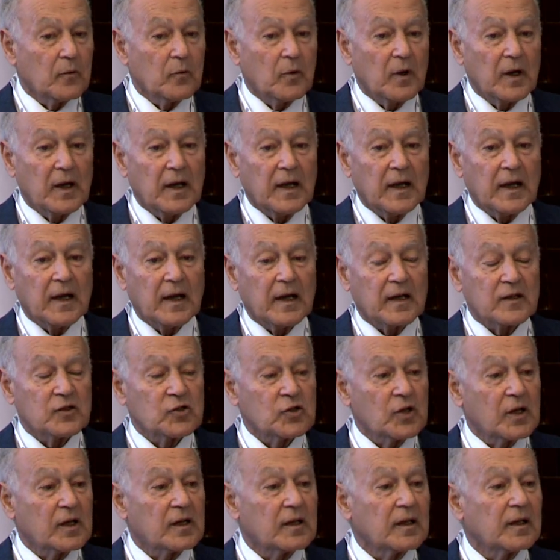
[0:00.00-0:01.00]
south
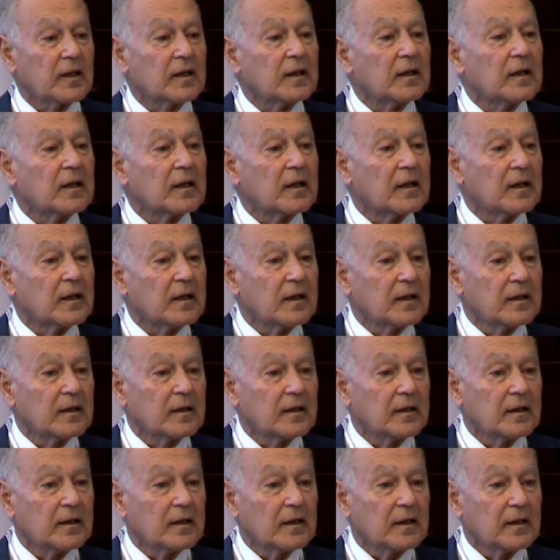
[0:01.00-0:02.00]
of Europe
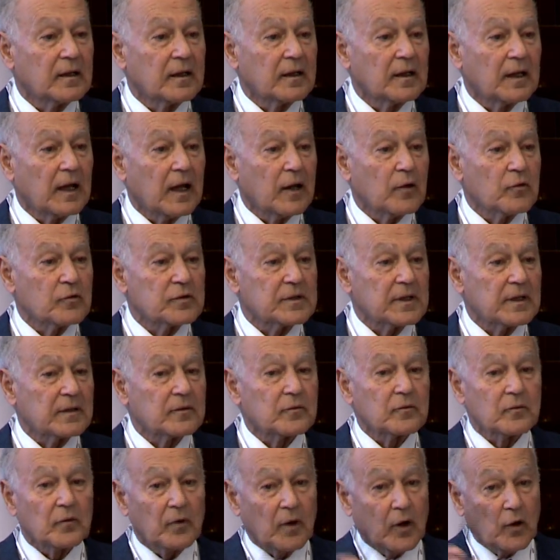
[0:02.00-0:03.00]
and
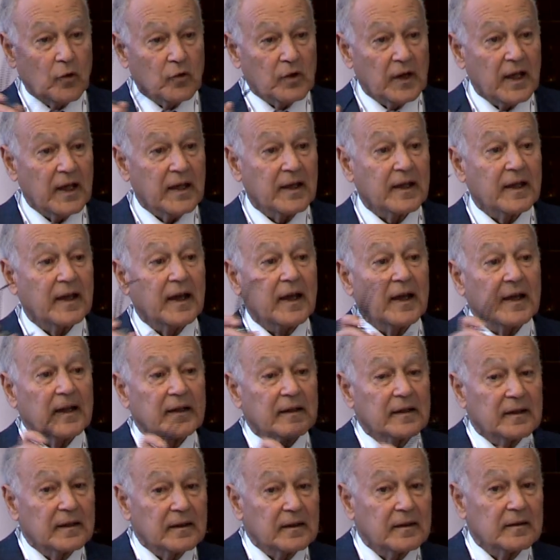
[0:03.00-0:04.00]
Middle East,
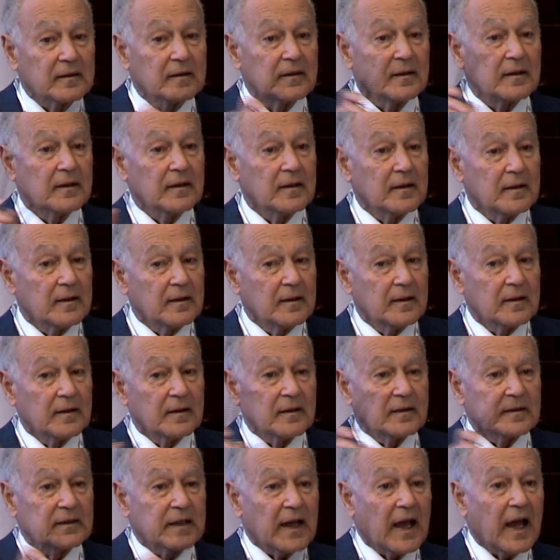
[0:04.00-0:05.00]
and
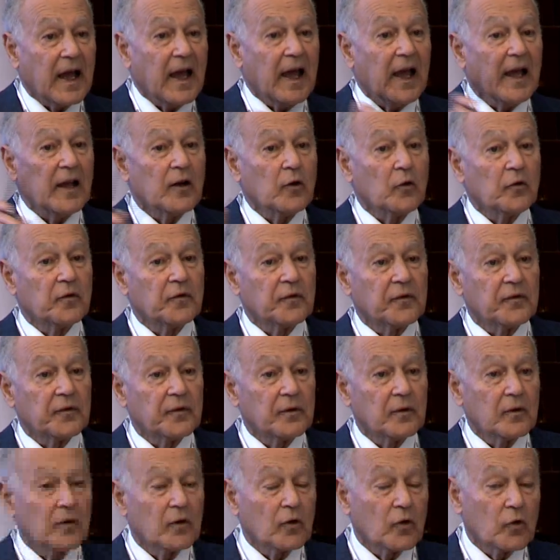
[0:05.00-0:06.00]
there
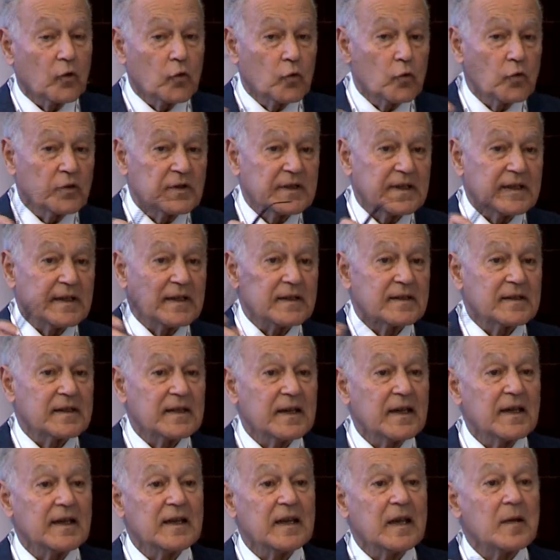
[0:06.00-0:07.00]
is
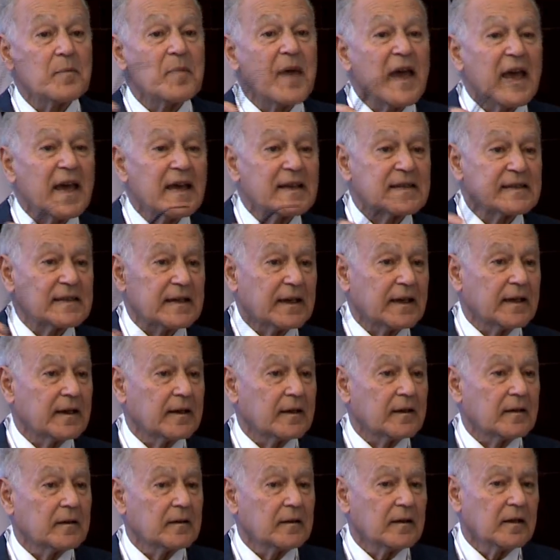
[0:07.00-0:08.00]
allies
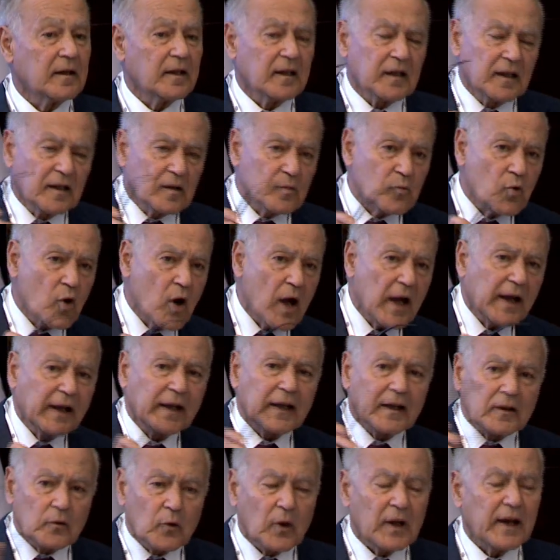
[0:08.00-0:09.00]
between
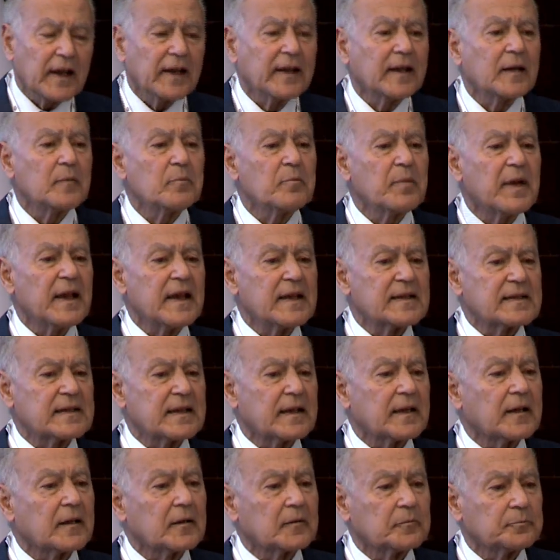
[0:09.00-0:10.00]

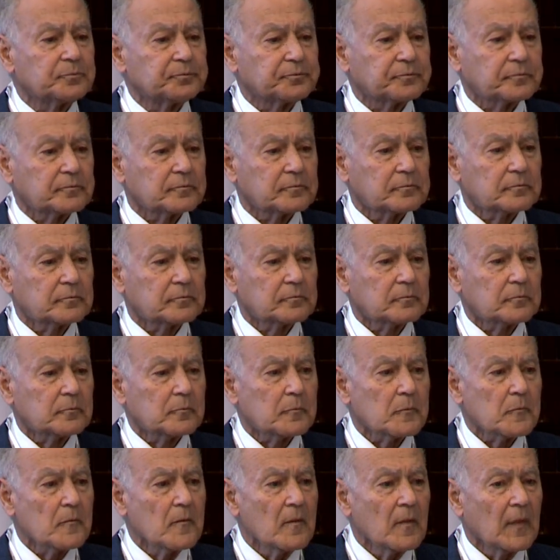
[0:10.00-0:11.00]
China
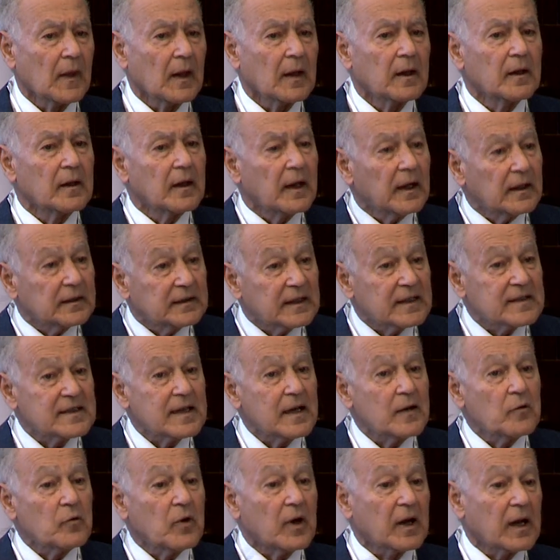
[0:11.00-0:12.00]
and
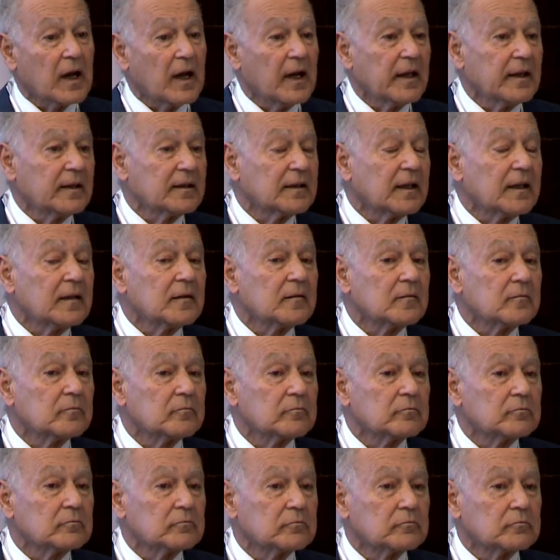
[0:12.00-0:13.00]
Russia,
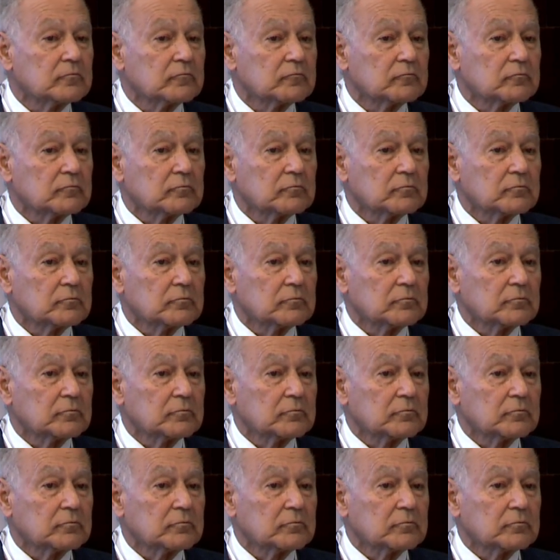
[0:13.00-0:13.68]
and I believe